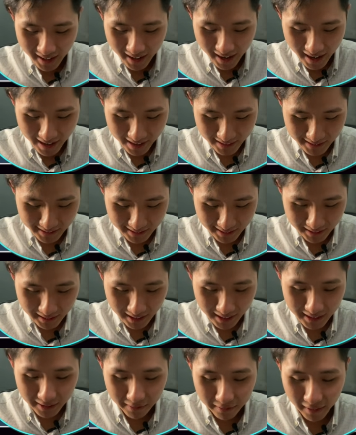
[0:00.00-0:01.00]
has
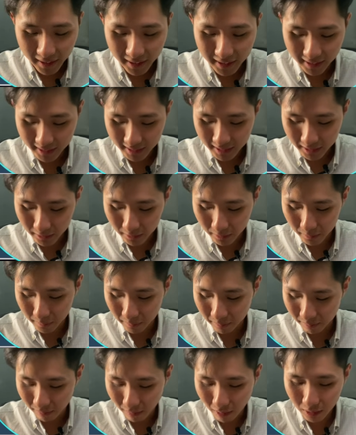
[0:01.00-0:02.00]
classified it into
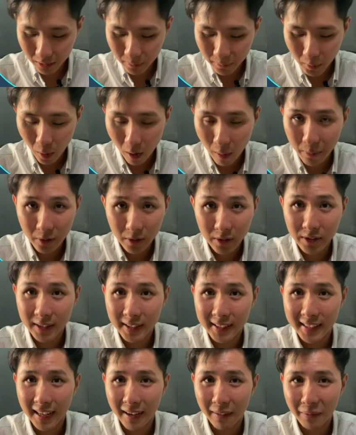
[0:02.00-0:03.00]
multiple
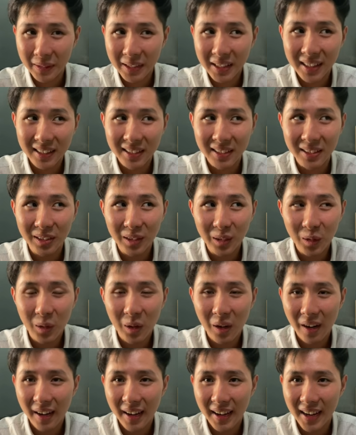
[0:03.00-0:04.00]
operations that we need to do
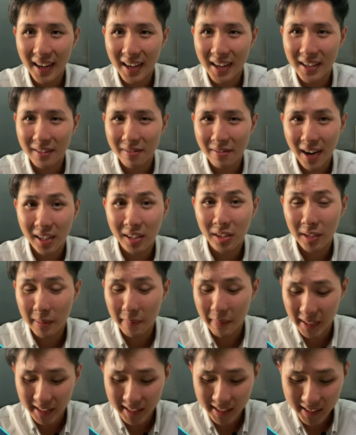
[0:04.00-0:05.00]
in a regular
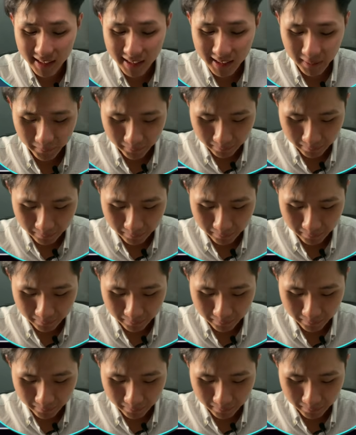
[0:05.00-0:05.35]
basis.